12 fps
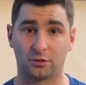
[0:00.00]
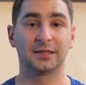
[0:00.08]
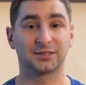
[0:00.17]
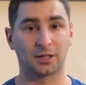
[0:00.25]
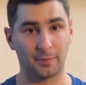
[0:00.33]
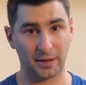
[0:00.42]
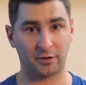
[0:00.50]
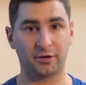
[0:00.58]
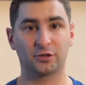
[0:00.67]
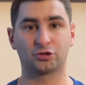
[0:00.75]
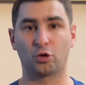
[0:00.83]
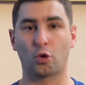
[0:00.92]
Some
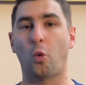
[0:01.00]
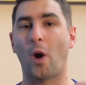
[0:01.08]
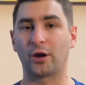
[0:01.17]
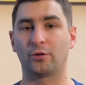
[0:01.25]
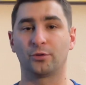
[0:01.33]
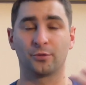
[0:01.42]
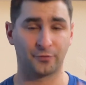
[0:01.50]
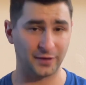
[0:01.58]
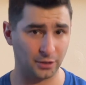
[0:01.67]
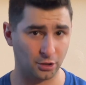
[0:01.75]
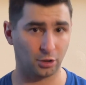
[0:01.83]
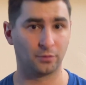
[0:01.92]
areas require your
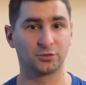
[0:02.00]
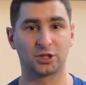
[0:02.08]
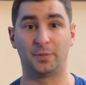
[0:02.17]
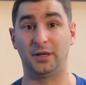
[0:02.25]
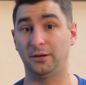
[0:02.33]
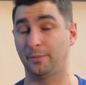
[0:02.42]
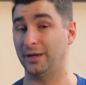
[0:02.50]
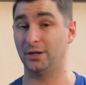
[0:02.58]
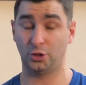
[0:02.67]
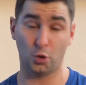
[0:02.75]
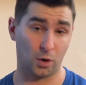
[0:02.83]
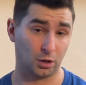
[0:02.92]
vehicle to be a bit
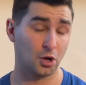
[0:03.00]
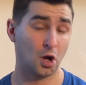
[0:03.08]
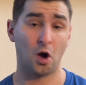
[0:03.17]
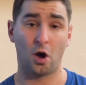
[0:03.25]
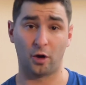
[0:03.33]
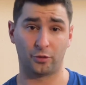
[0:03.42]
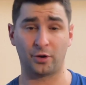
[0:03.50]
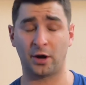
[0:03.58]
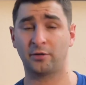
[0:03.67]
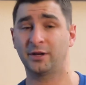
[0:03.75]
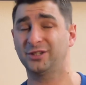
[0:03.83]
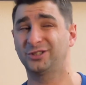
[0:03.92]
newer. Other
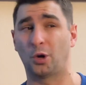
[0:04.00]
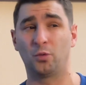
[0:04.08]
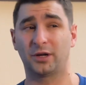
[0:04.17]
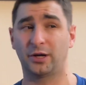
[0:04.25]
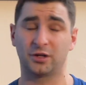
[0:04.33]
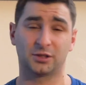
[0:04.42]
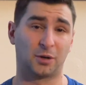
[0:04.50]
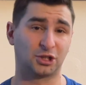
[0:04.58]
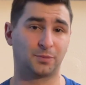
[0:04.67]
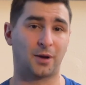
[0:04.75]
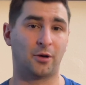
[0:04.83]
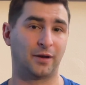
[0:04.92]
areas don't care as much
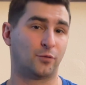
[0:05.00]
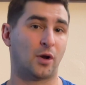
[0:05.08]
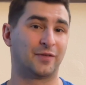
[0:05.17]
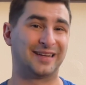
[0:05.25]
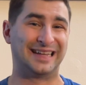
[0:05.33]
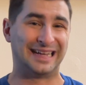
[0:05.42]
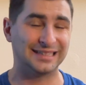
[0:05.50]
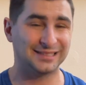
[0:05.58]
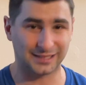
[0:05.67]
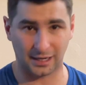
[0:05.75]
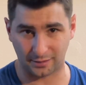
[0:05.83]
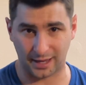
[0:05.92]
about if you have an
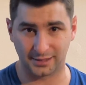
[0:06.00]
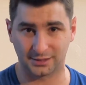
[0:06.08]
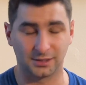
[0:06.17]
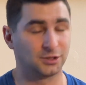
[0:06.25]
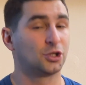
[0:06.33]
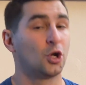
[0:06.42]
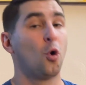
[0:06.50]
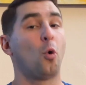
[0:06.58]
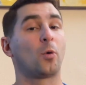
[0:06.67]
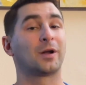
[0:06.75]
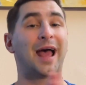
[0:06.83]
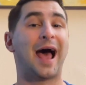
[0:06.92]
in-state license
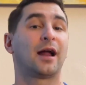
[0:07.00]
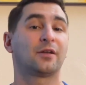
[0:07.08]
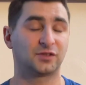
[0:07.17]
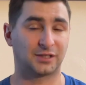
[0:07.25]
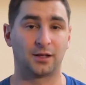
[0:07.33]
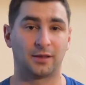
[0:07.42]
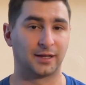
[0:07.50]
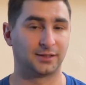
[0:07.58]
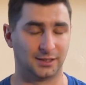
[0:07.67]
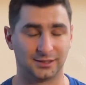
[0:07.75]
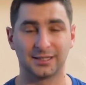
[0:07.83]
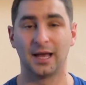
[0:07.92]
or an out-of-state
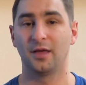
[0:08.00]
license.